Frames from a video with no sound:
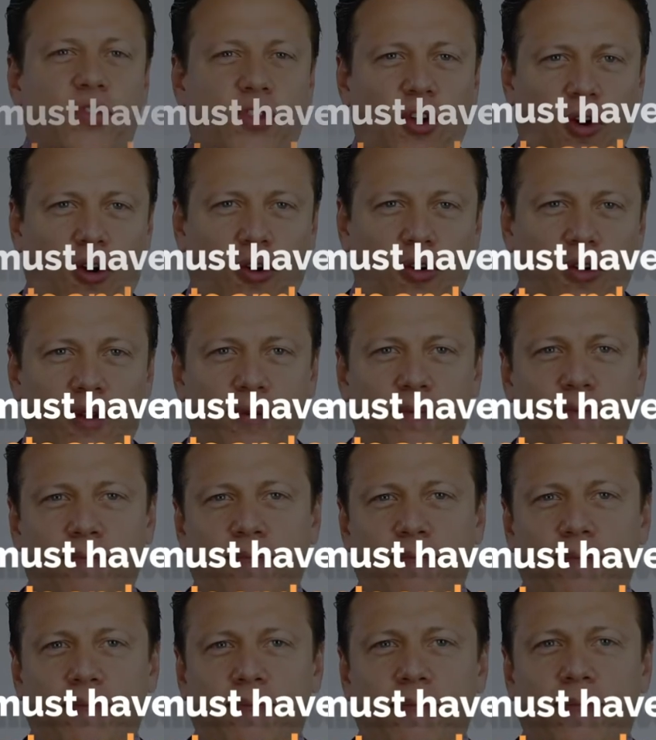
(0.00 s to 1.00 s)
Third,
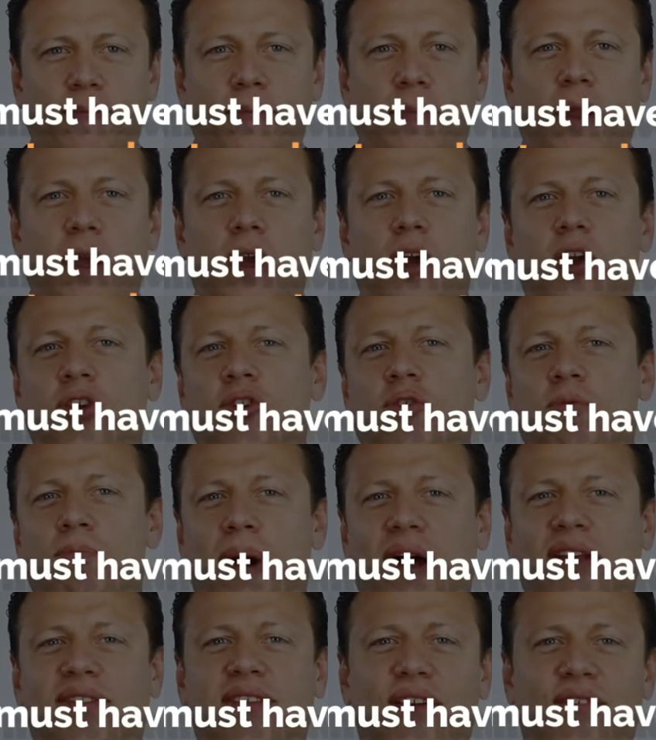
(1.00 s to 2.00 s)
you
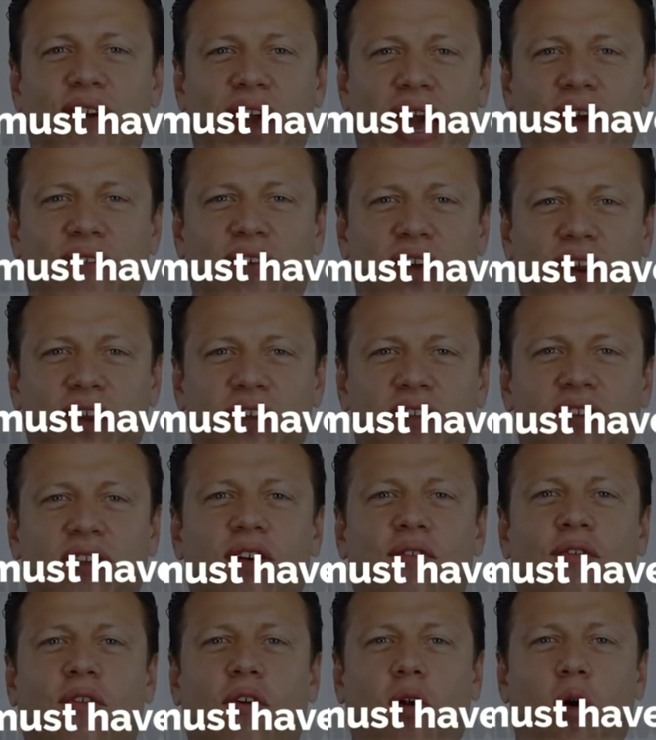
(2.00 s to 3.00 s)
must have evidence
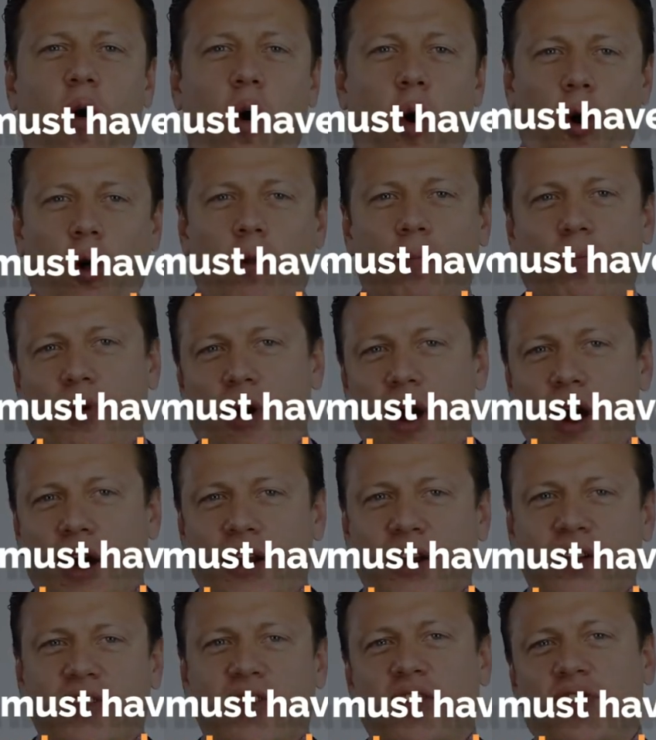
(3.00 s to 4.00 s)
for all
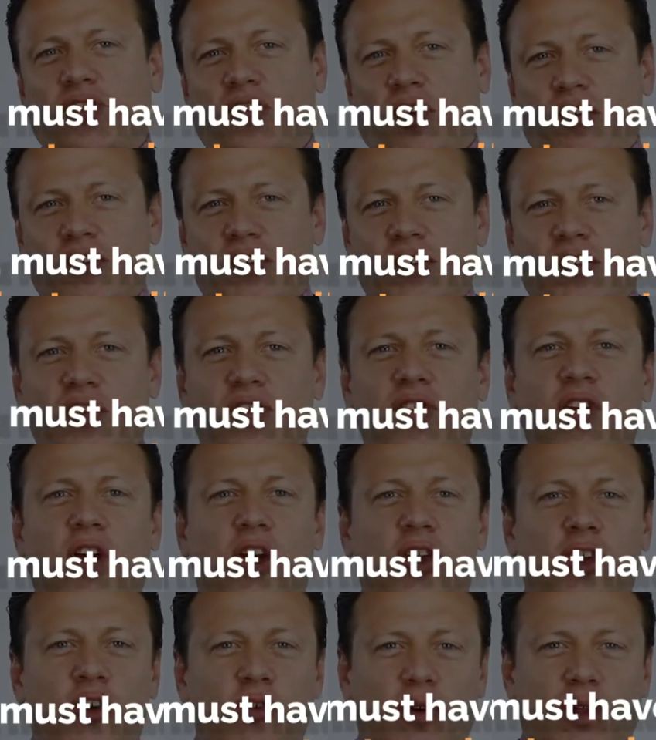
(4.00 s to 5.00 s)
products and services you